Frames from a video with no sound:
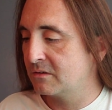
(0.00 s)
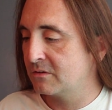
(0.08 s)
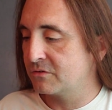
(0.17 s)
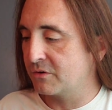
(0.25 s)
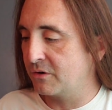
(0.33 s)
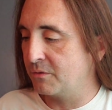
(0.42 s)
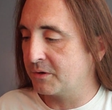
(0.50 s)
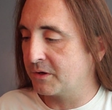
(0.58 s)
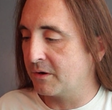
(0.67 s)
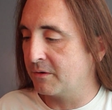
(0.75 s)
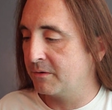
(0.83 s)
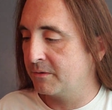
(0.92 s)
So here we go.